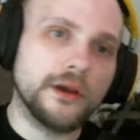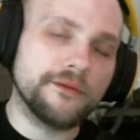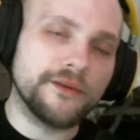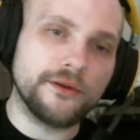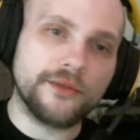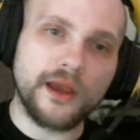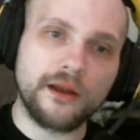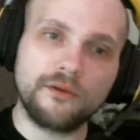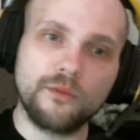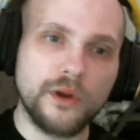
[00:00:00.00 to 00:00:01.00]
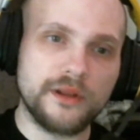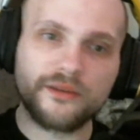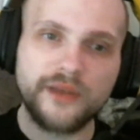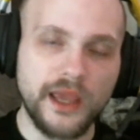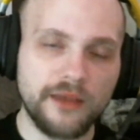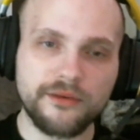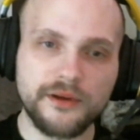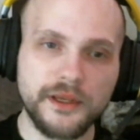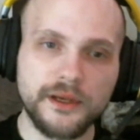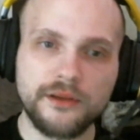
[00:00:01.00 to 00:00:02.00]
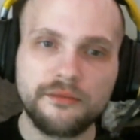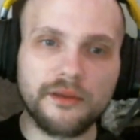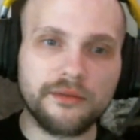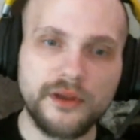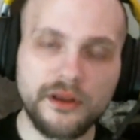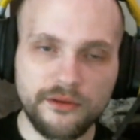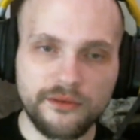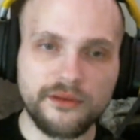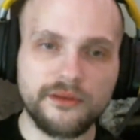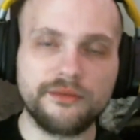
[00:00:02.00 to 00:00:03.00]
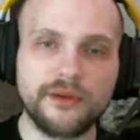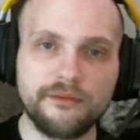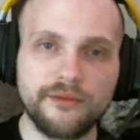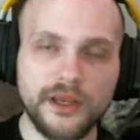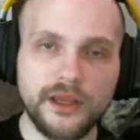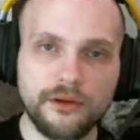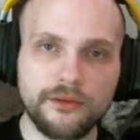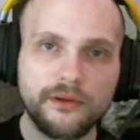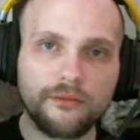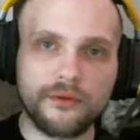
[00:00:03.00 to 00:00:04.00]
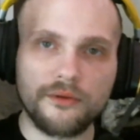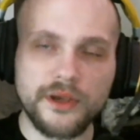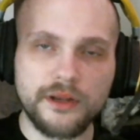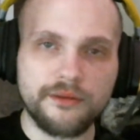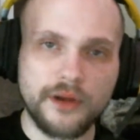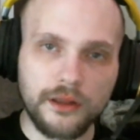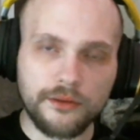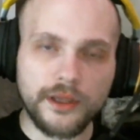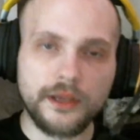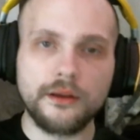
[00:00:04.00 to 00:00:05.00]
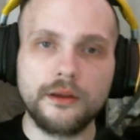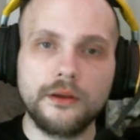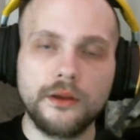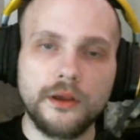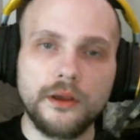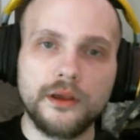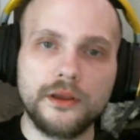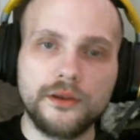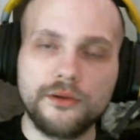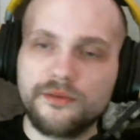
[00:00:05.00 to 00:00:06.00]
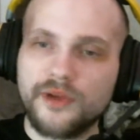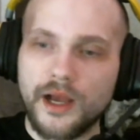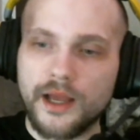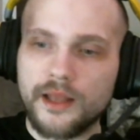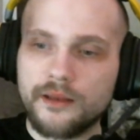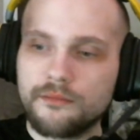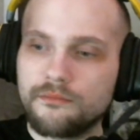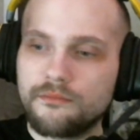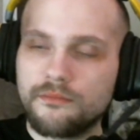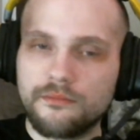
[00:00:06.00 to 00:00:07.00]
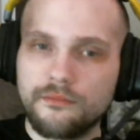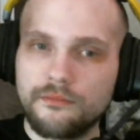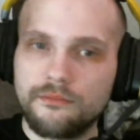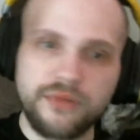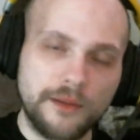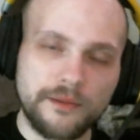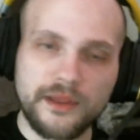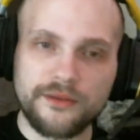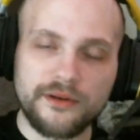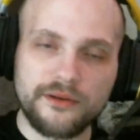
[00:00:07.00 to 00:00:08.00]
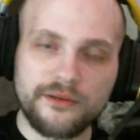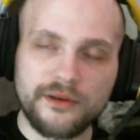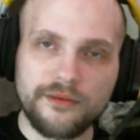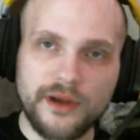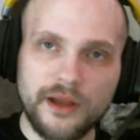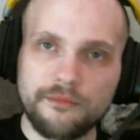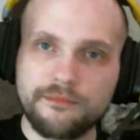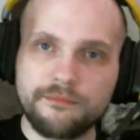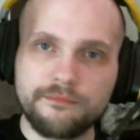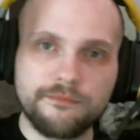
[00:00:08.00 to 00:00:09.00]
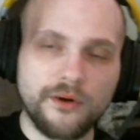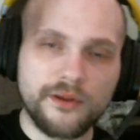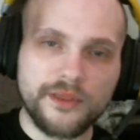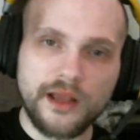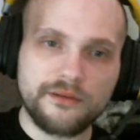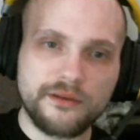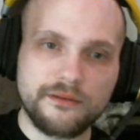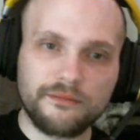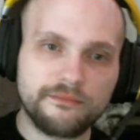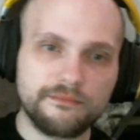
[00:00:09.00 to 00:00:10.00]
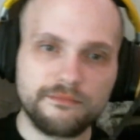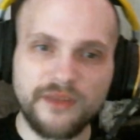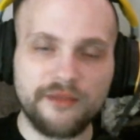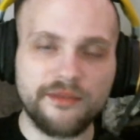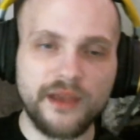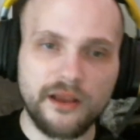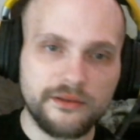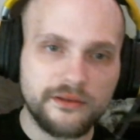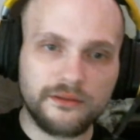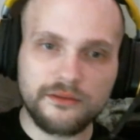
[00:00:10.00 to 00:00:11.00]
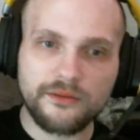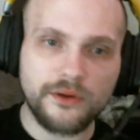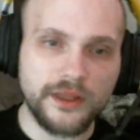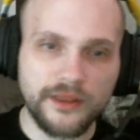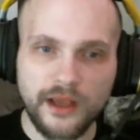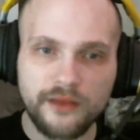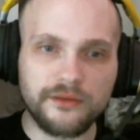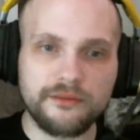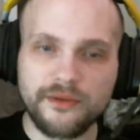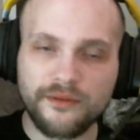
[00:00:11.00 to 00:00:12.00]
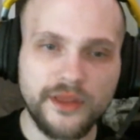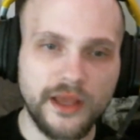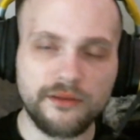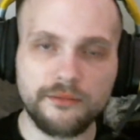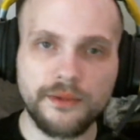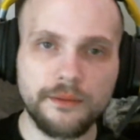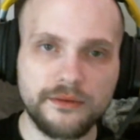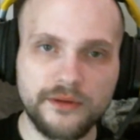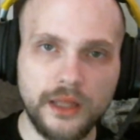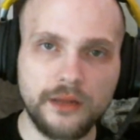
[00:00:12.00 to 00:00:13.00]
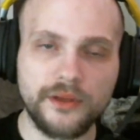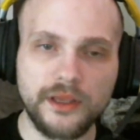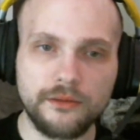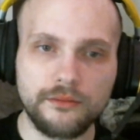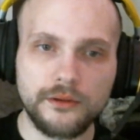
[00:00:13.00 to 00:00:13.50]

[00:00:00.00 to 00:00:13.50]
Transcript: If you do that once a day for a year, you've got 365 videos that will create a following. You've got probably at 365, 4,000, 5,000, 20,000, 50,000 people following you,